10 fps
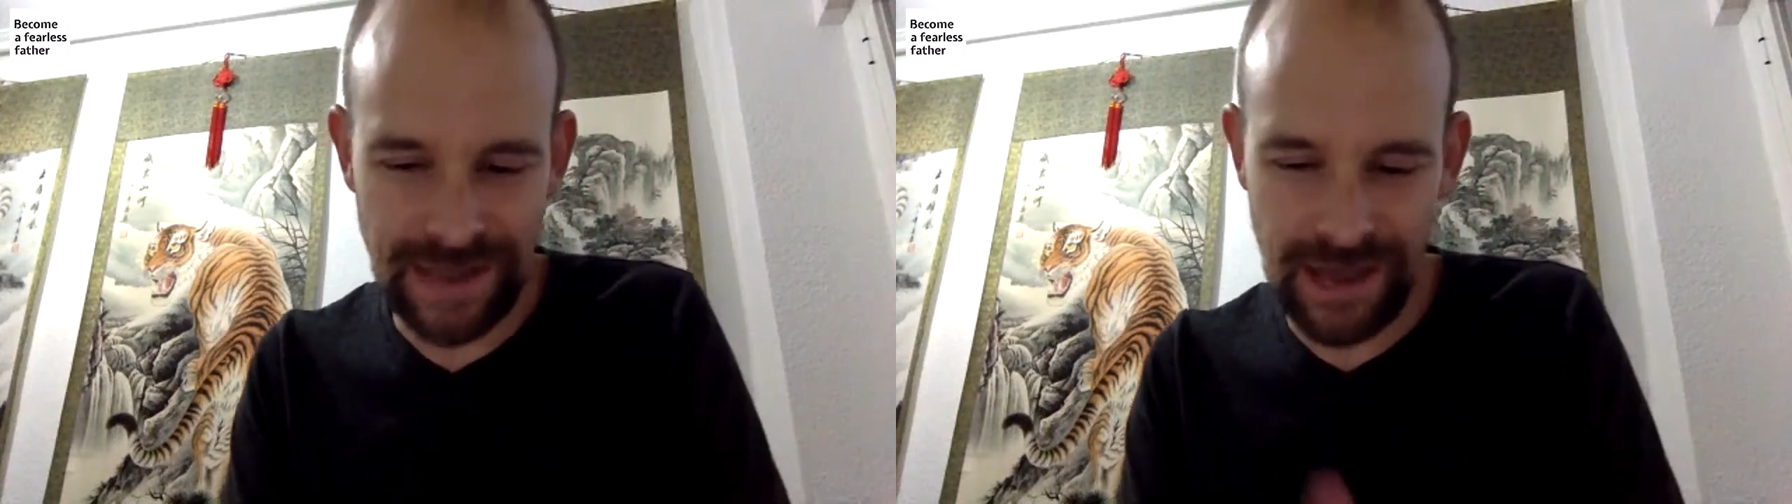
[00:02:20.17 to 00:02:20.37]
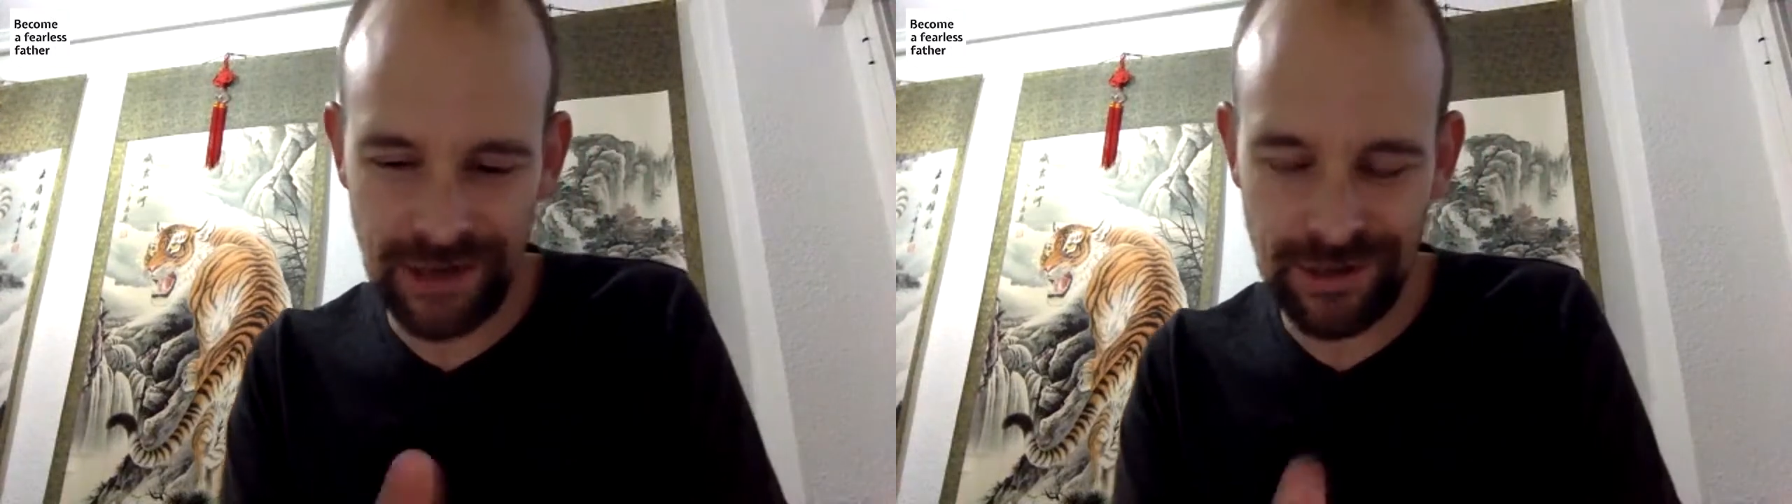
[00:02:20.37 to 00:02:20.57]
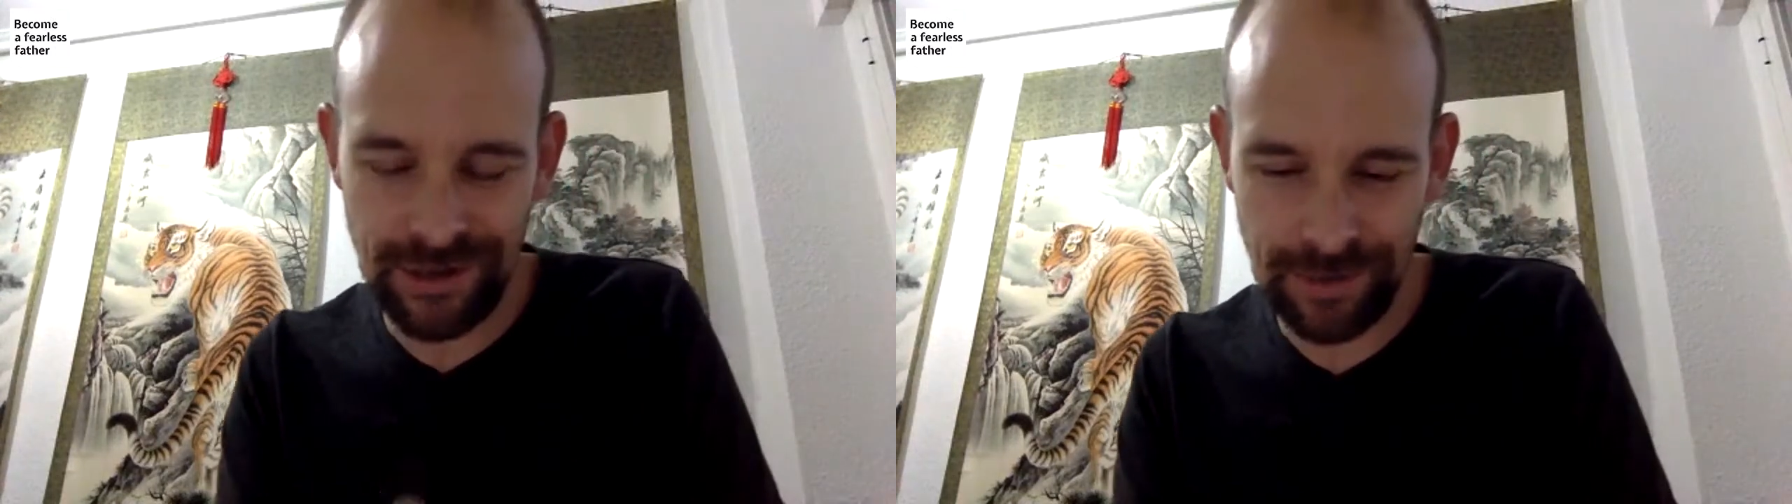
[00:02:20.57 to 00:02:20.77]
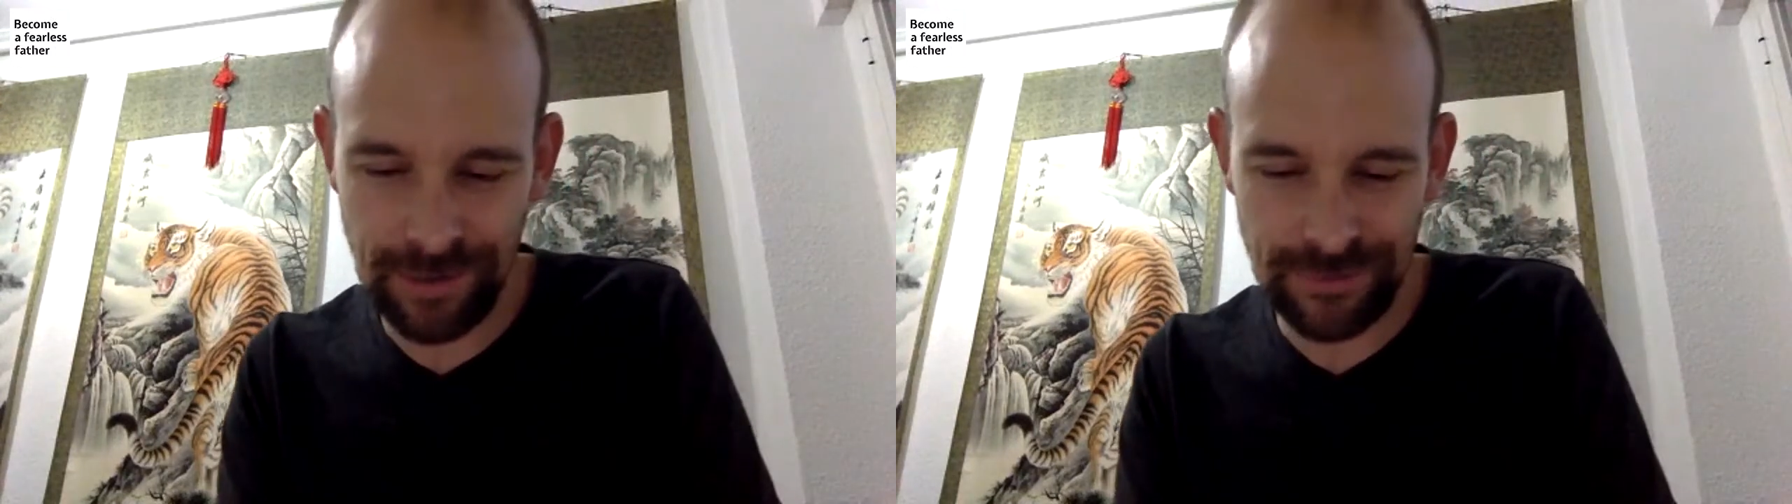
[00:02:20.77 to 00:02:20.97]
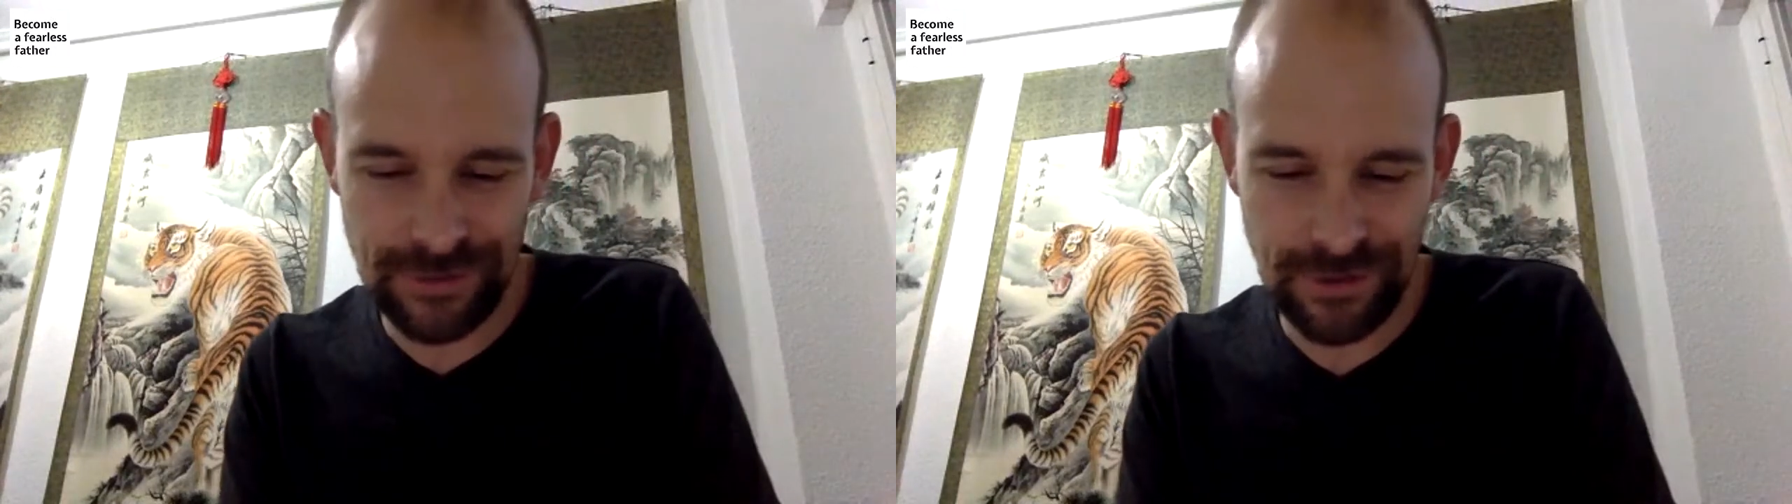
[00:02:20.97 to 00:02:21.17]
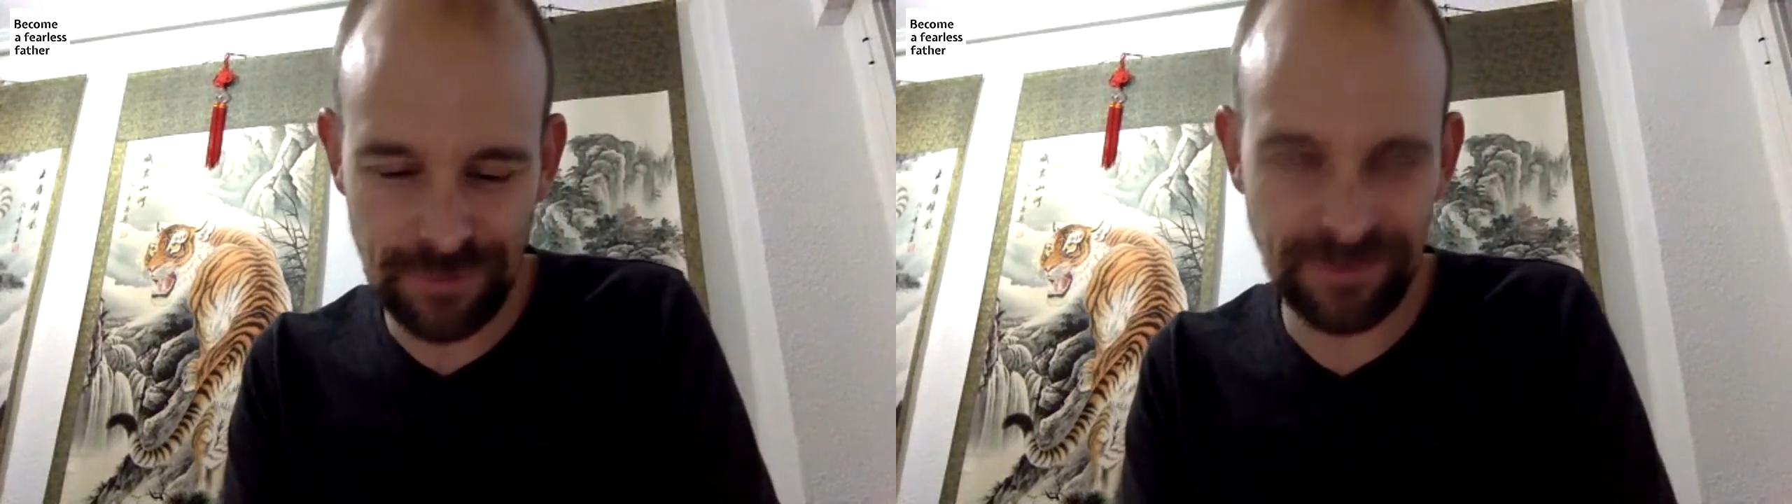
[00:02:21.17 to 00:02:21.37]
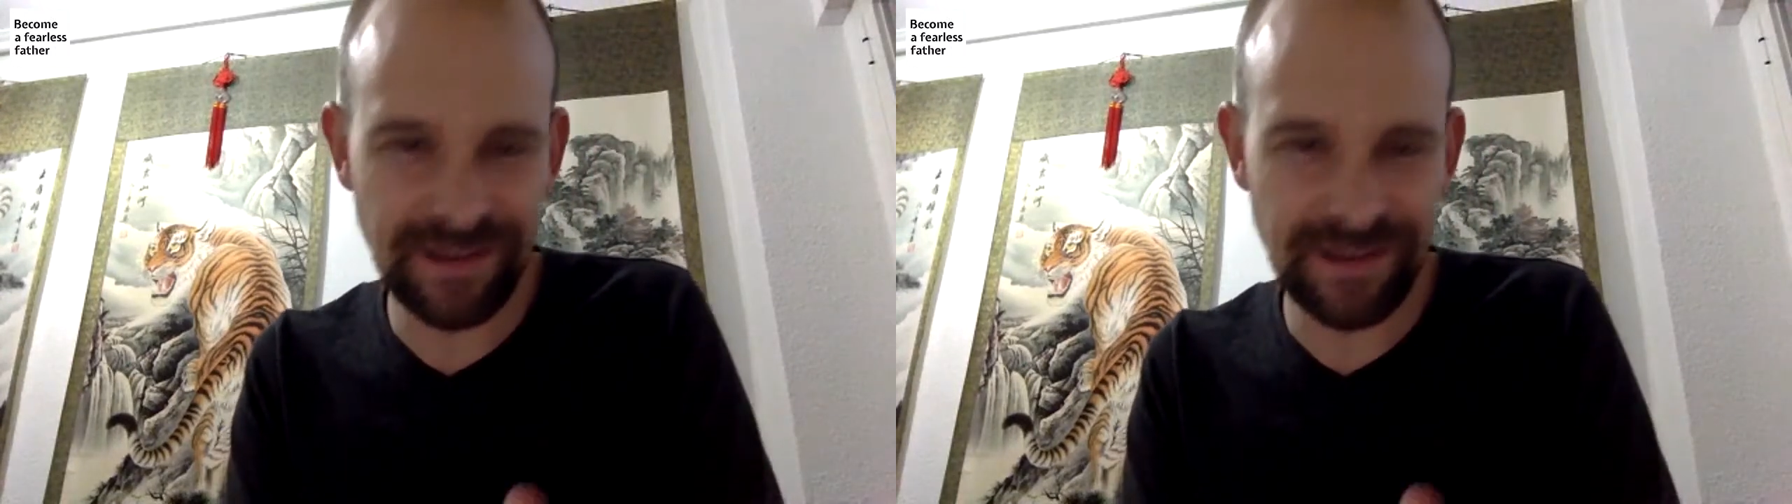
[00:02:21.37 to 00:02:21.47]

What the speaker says: out of your comfort zone.